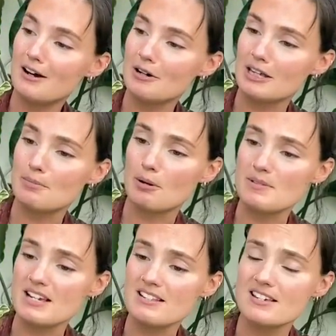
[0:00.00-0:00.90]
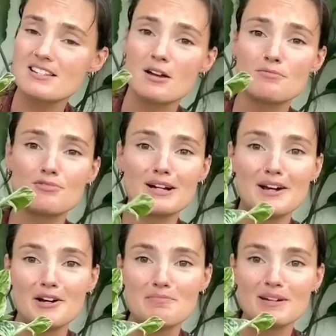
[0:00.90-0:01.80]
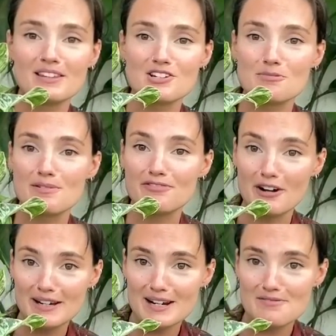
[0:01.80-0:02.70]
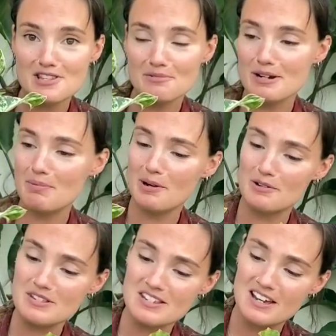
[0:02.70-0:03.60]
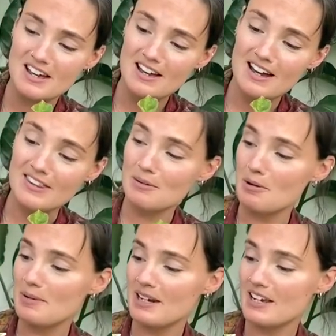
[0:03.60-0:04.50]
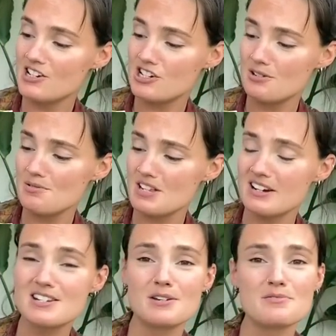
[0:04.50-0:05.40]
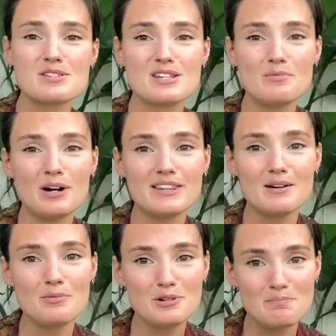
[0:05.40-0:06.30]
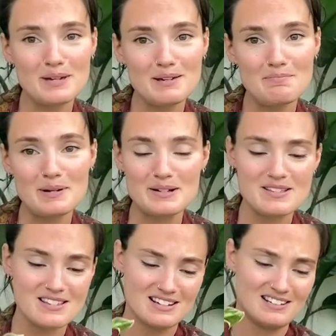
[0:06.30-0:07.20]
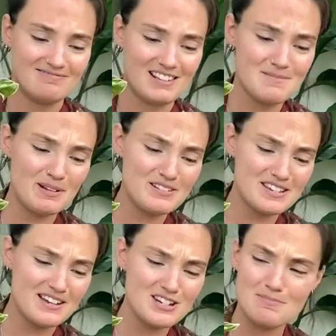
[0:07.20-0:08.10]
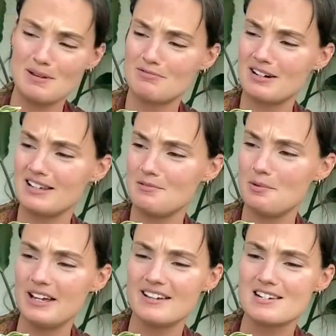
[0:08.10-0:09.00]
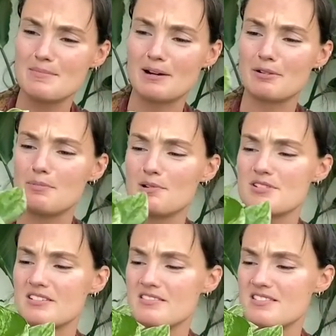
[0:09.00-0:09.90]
I'll keep you updated. I'm really hoping that she'll be fine after the repot and there won't be any issues. I don't see why there would be, but these plants can just be really weird about repotting.